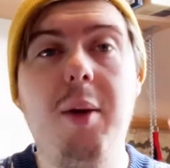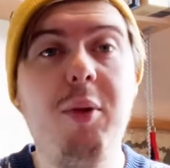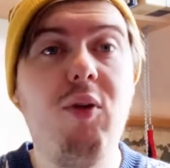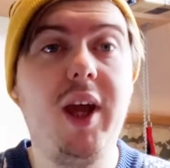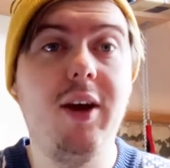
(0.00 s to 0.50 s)

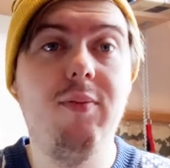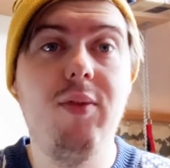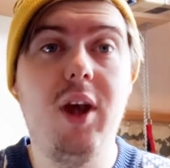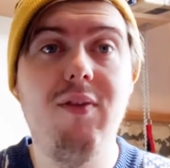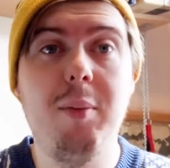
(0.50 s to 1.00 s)
And Maria
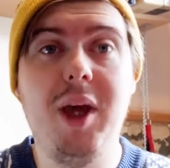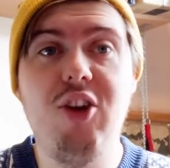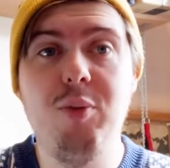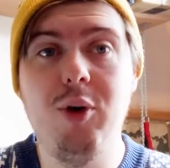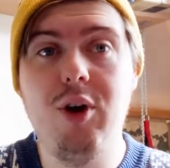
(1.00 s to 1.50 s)
of
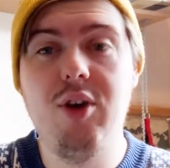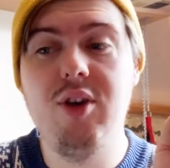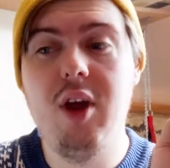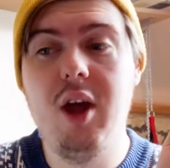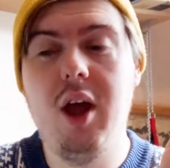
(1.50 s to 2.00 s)
MH
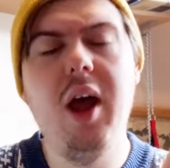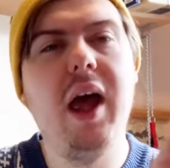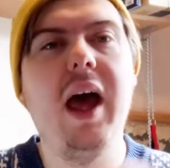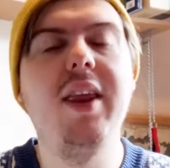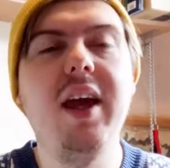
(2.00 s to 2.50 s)
Books.
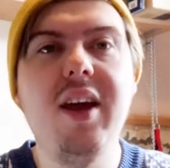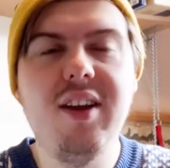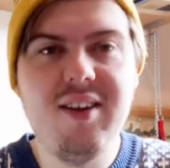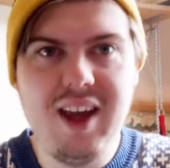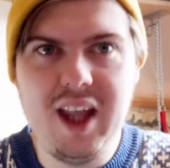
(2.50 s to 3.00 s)
I think I
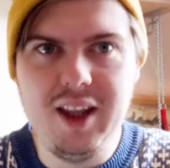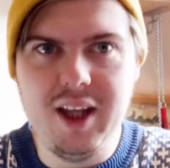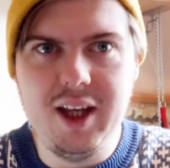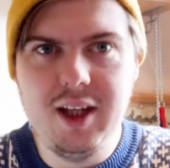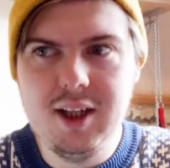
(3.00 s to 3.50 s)
did 10
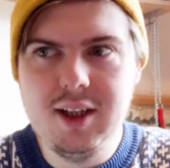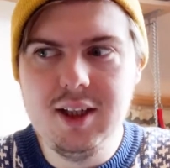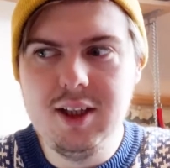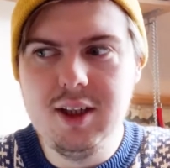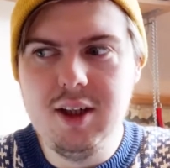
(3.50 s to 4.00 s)
there,
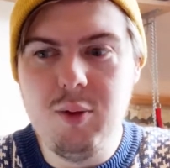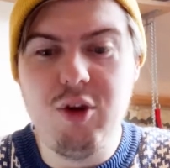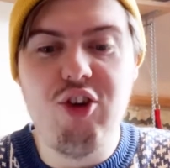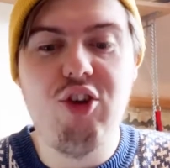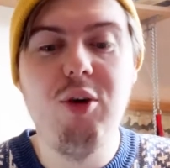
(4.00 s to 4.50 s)

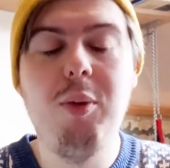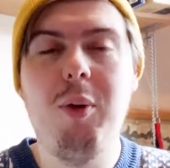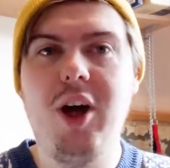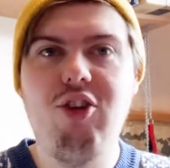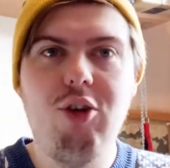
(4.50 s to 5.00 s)
which is double
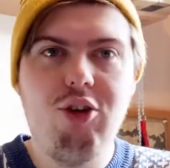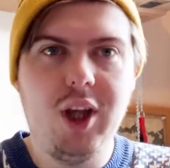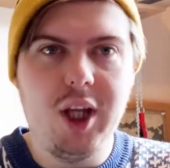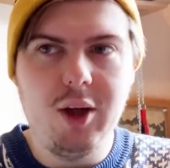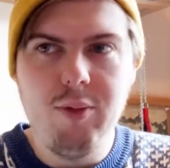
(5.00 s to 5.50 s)
what I'd
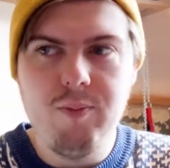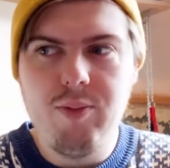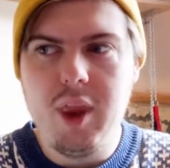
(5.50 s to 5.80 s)
usually do.